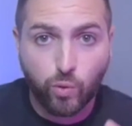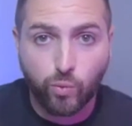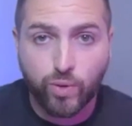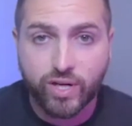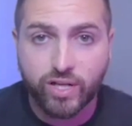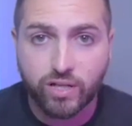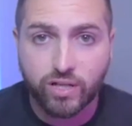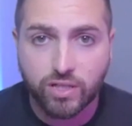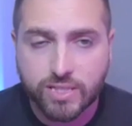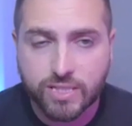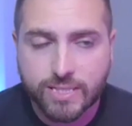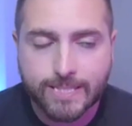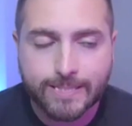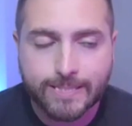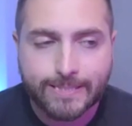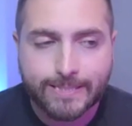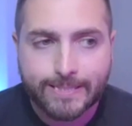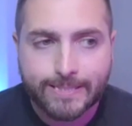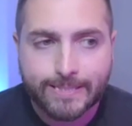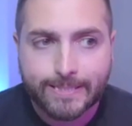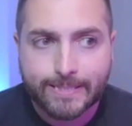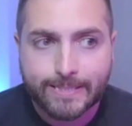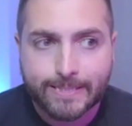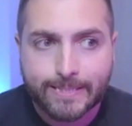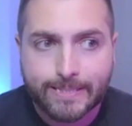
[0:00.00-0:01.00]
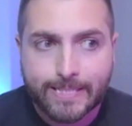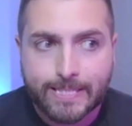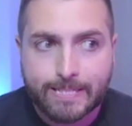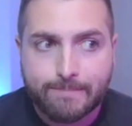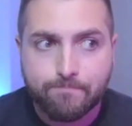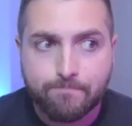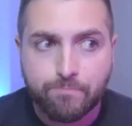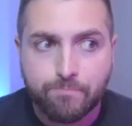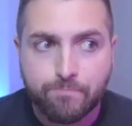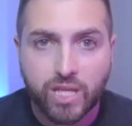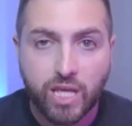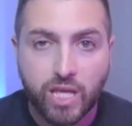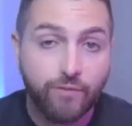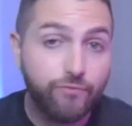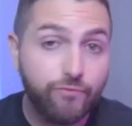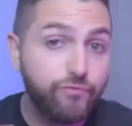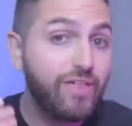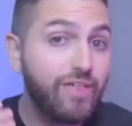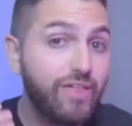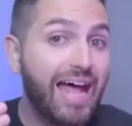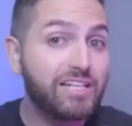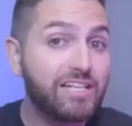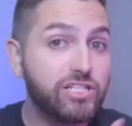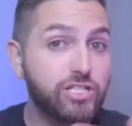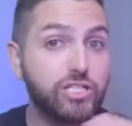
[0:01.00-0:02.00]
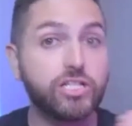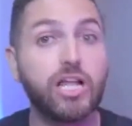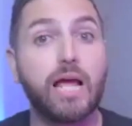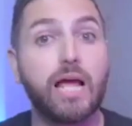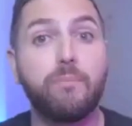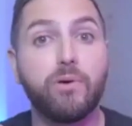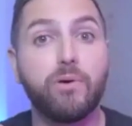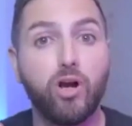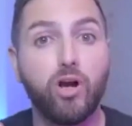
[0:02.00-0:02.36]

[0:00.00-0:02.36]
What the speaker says: Reels, if that's the type of